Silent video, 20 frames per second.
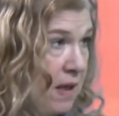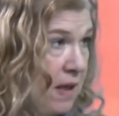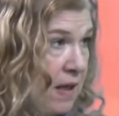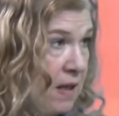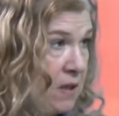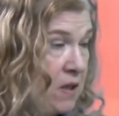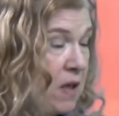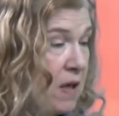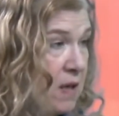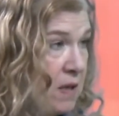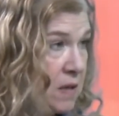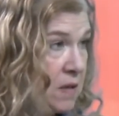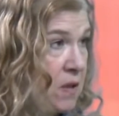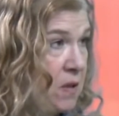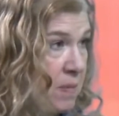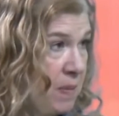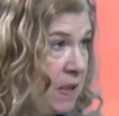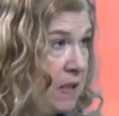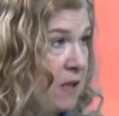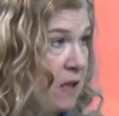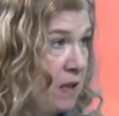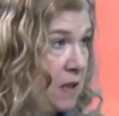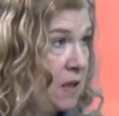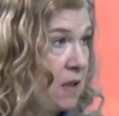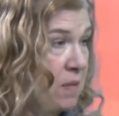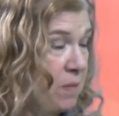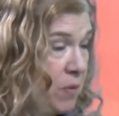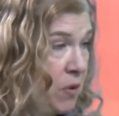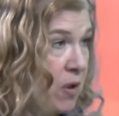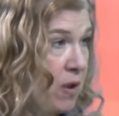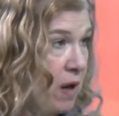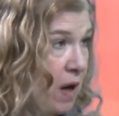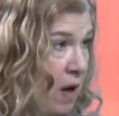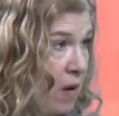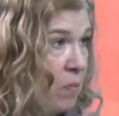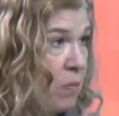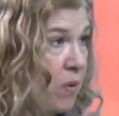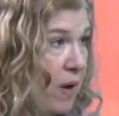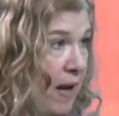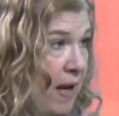it done to be done in a more
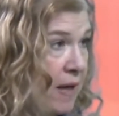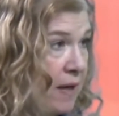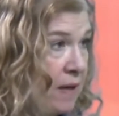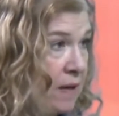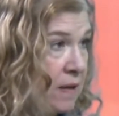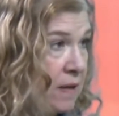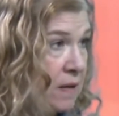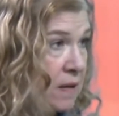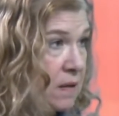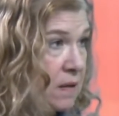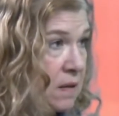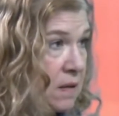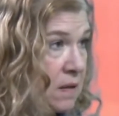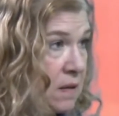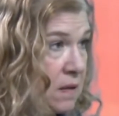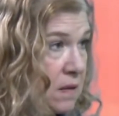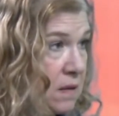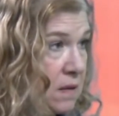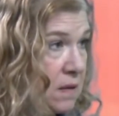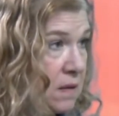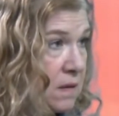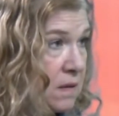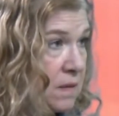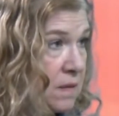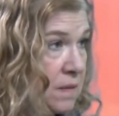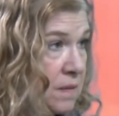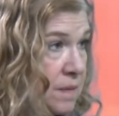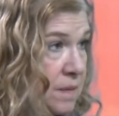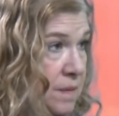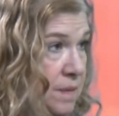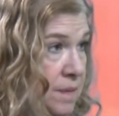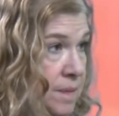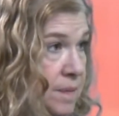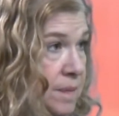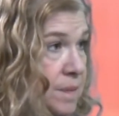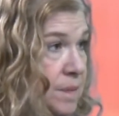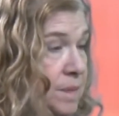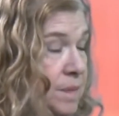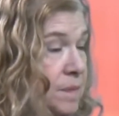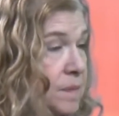calm way. So, with
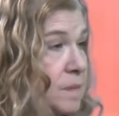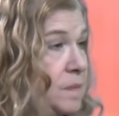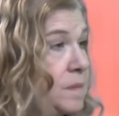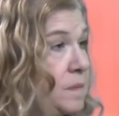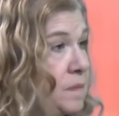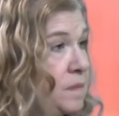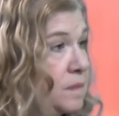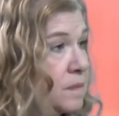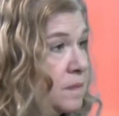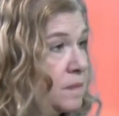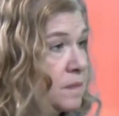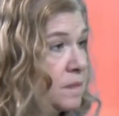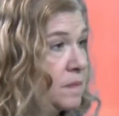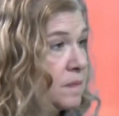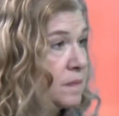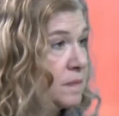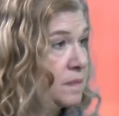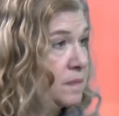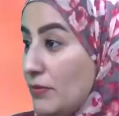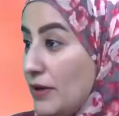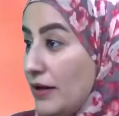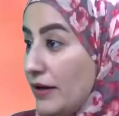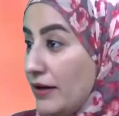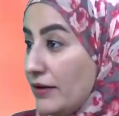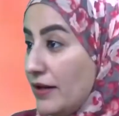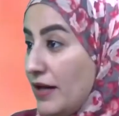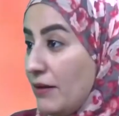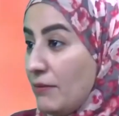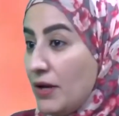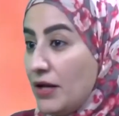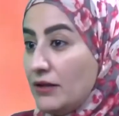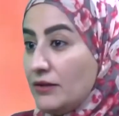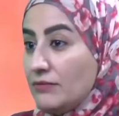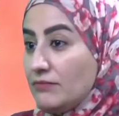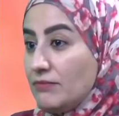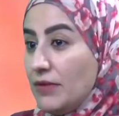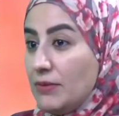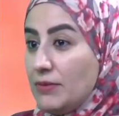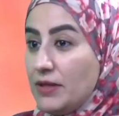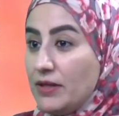this example, to go to the supermarket, I might
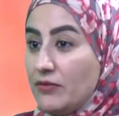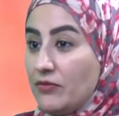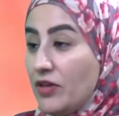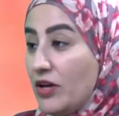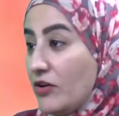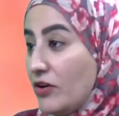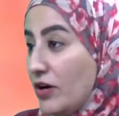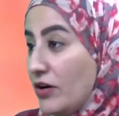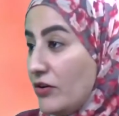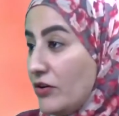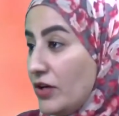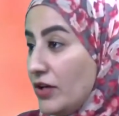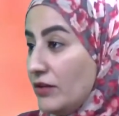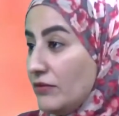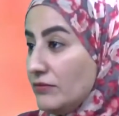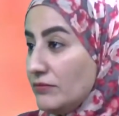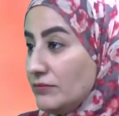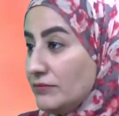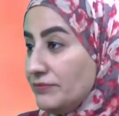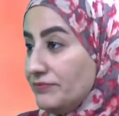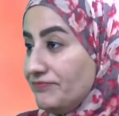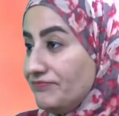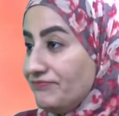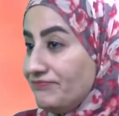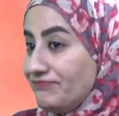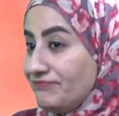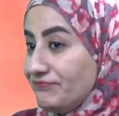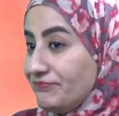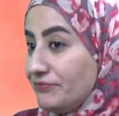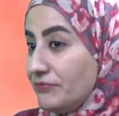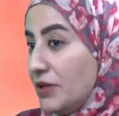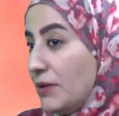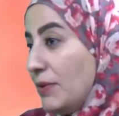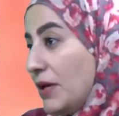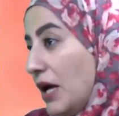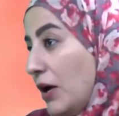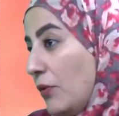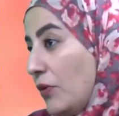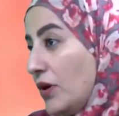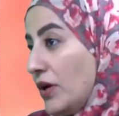maybe if they're hungry,
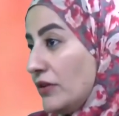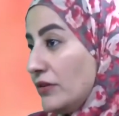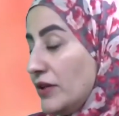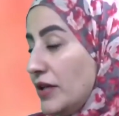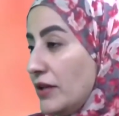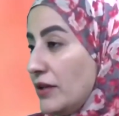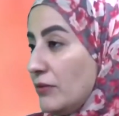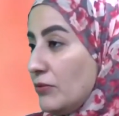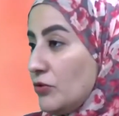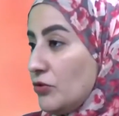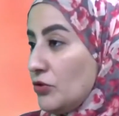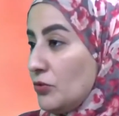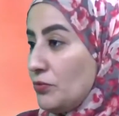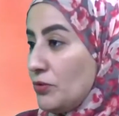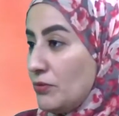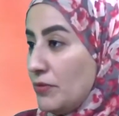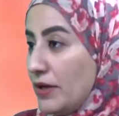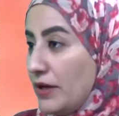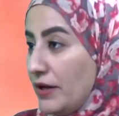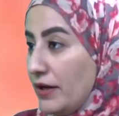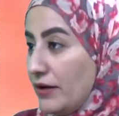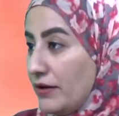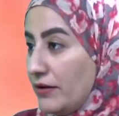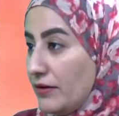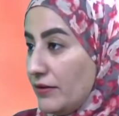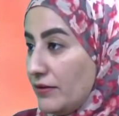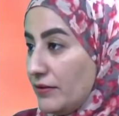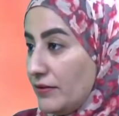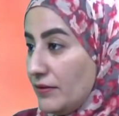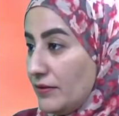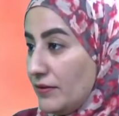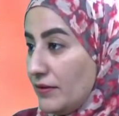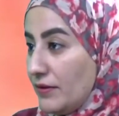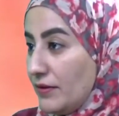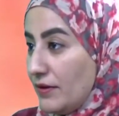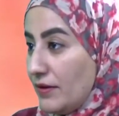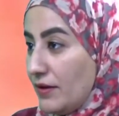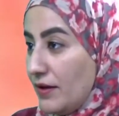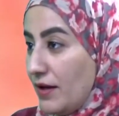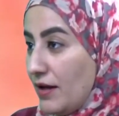maybe I will not take them to supermarket
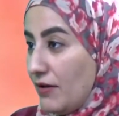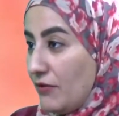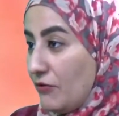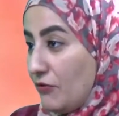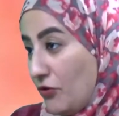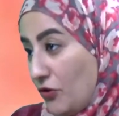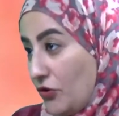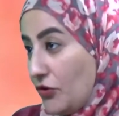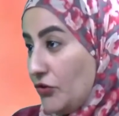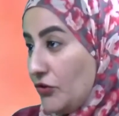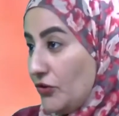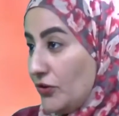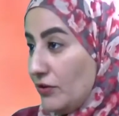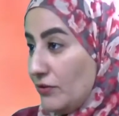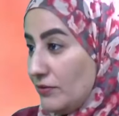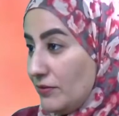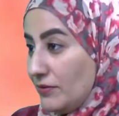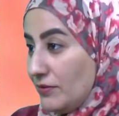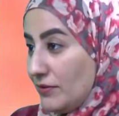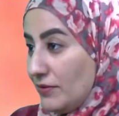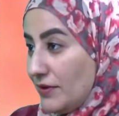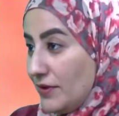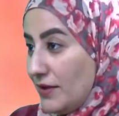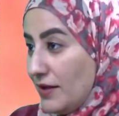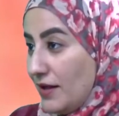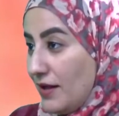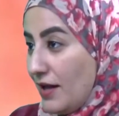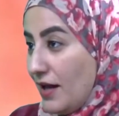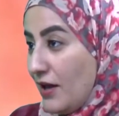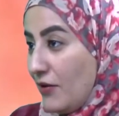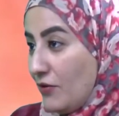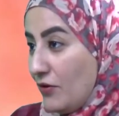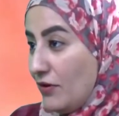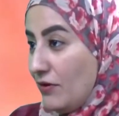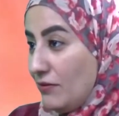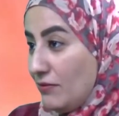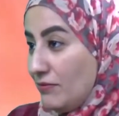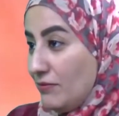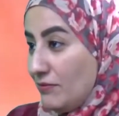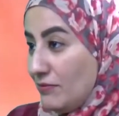first. I
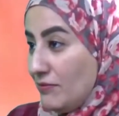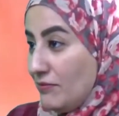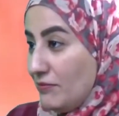will,